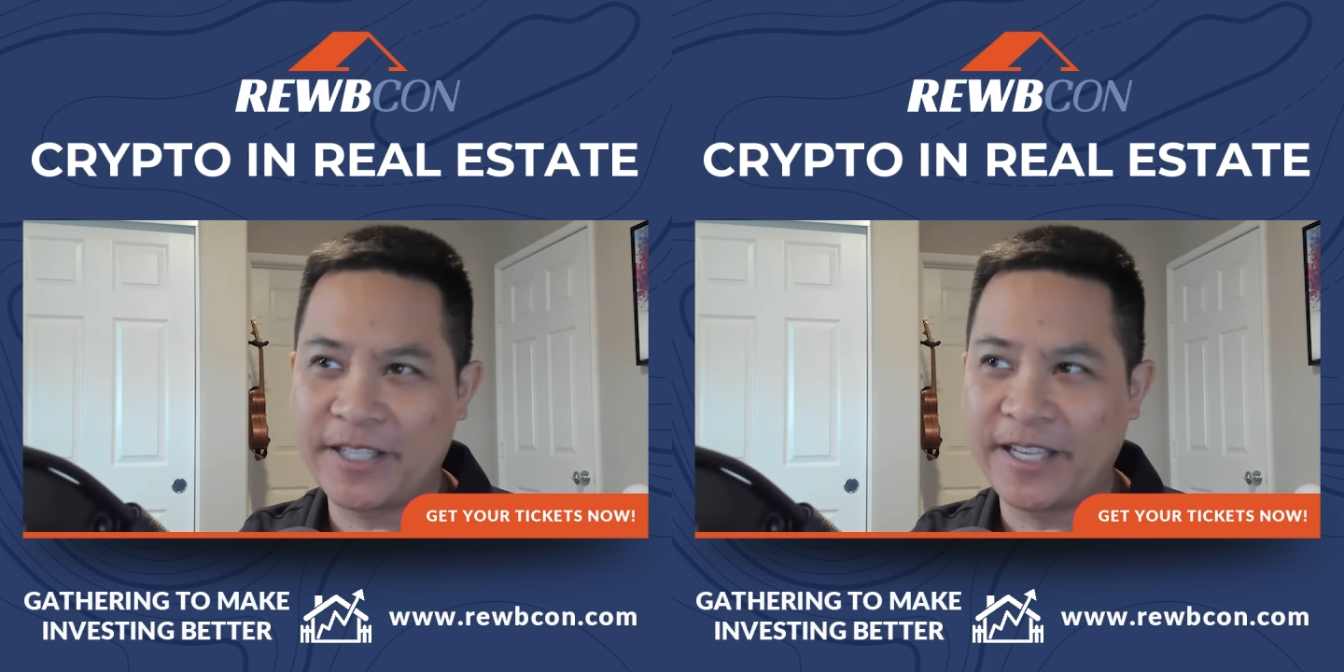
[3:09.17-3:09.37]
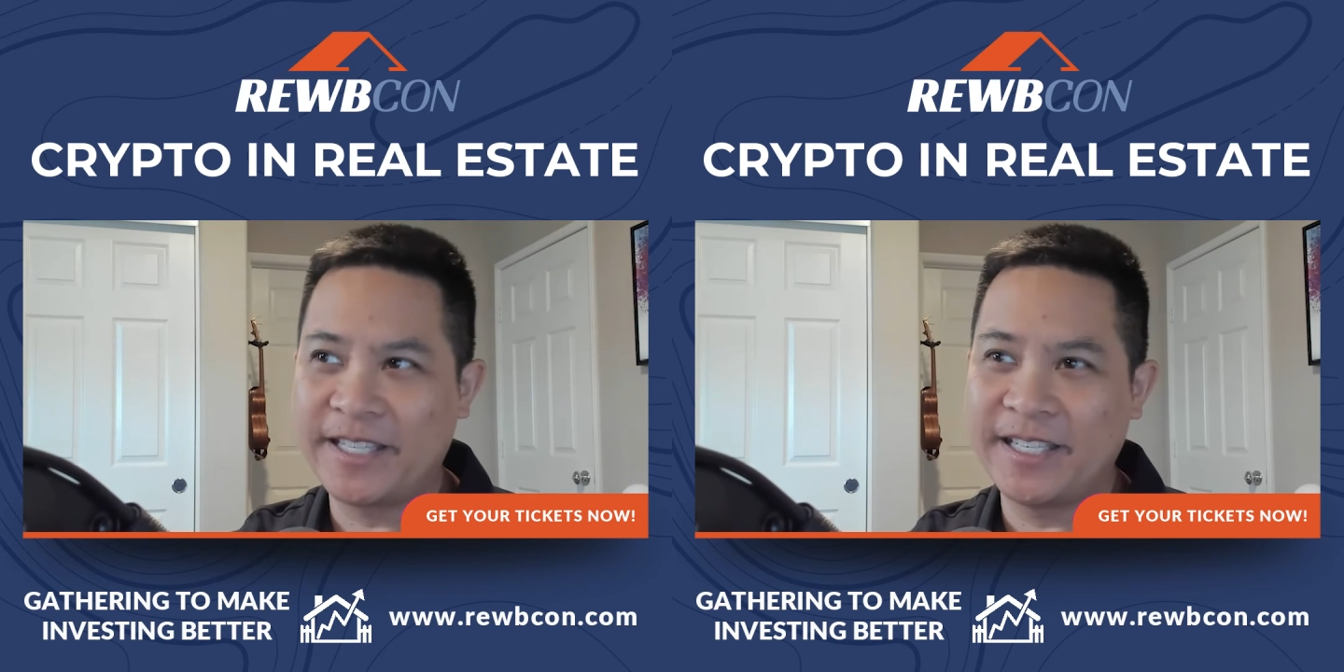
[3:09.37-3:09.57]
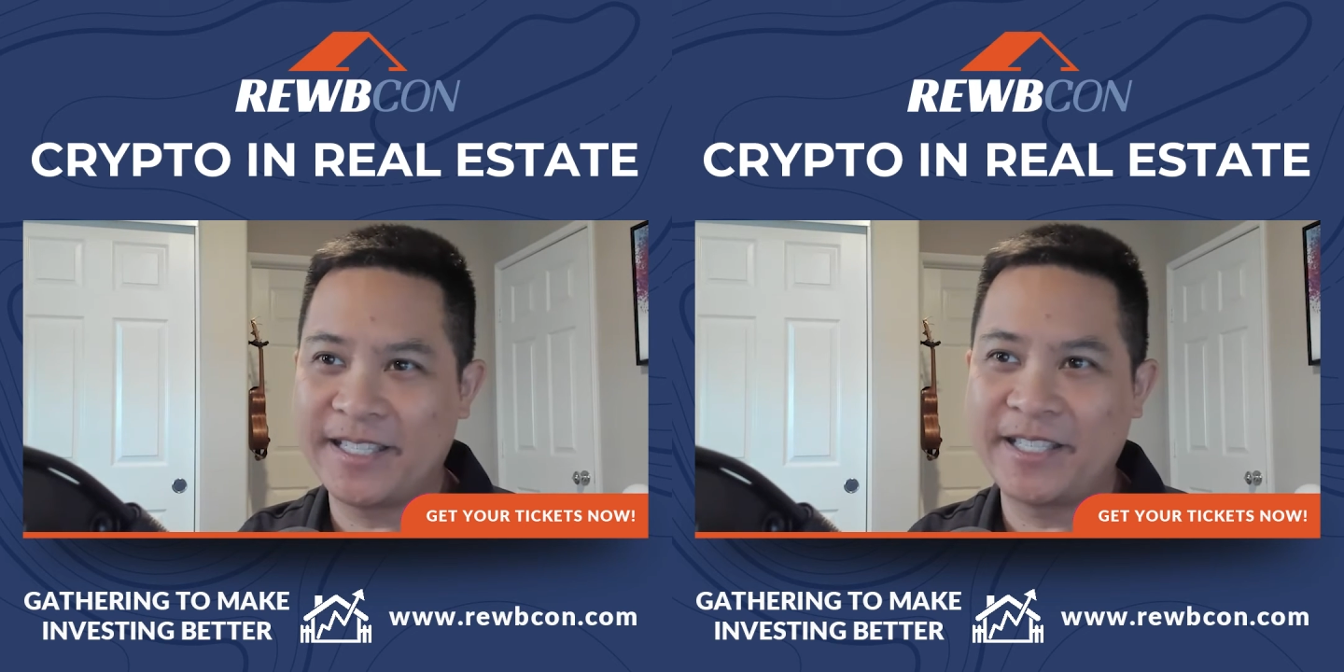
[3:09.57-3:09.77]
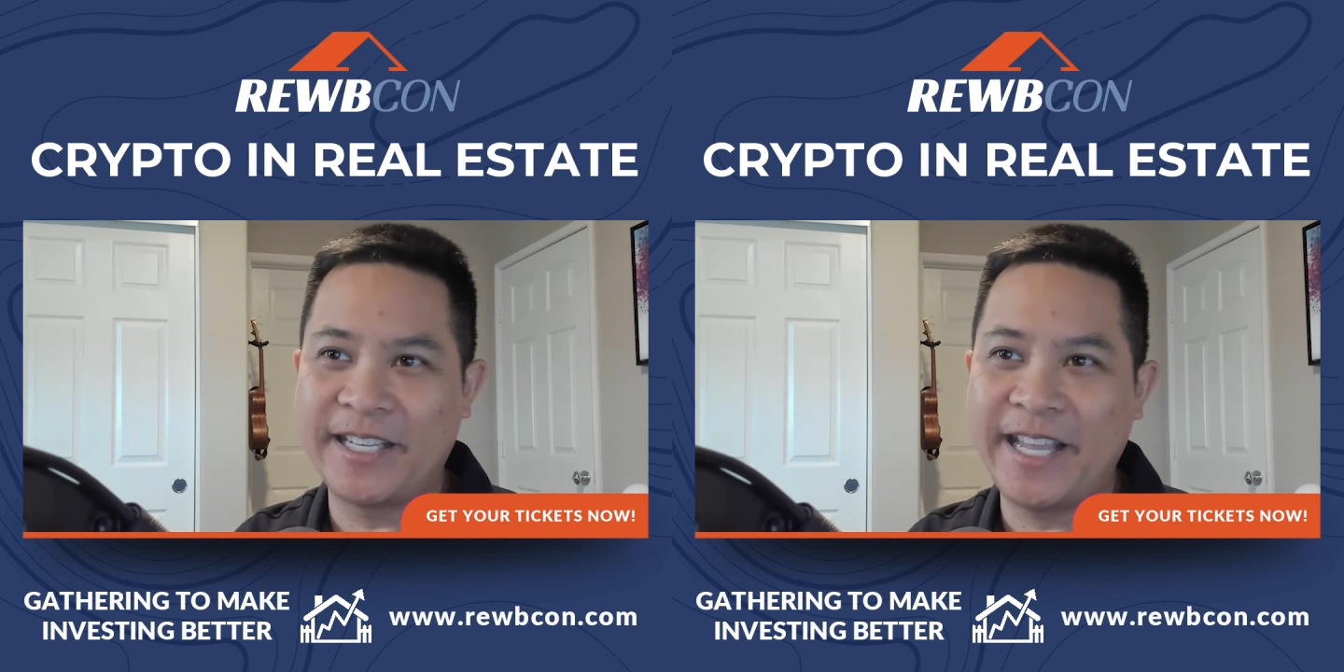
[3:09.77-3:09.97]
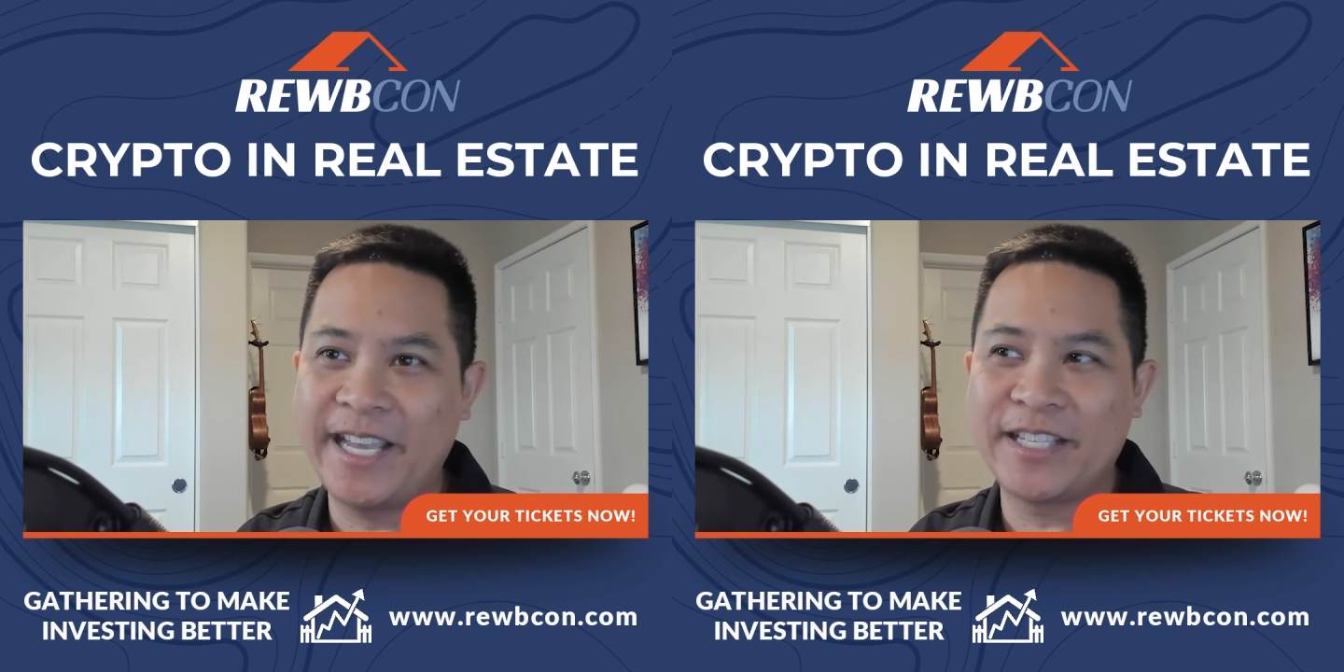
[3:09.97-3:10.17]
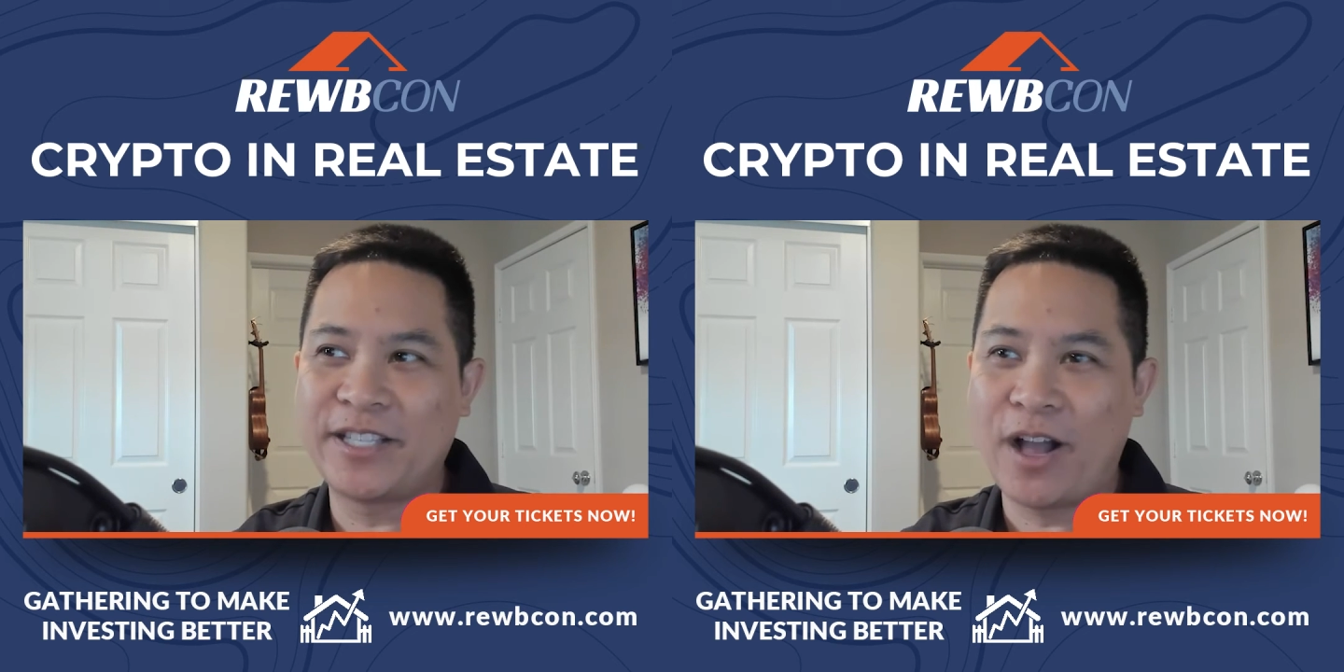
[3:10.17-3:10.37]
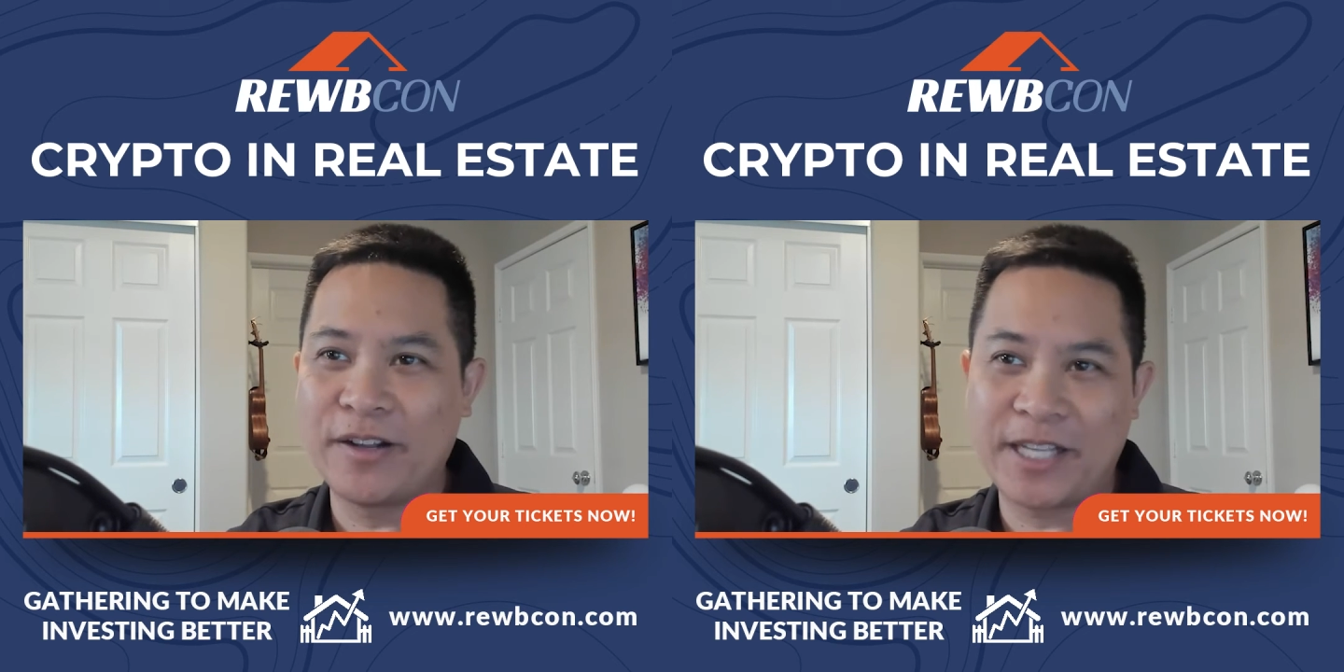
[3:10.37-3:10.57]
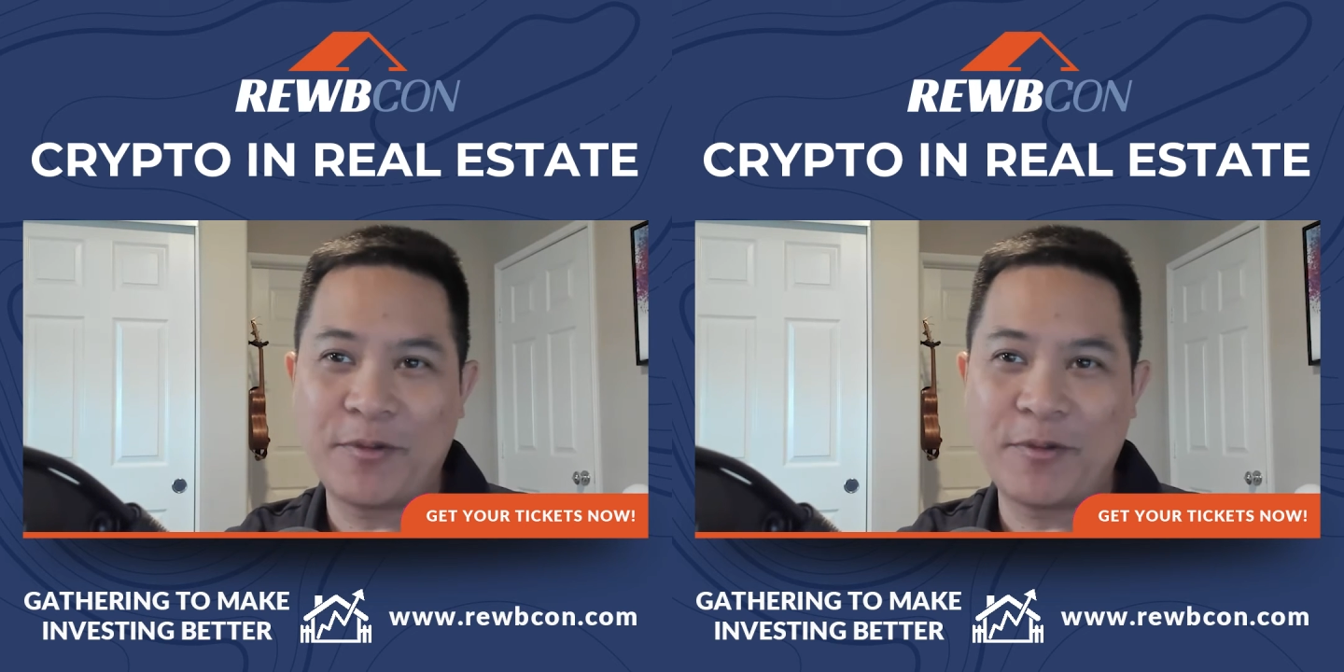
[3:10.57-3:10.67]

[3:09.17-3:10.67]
senses today's dollars,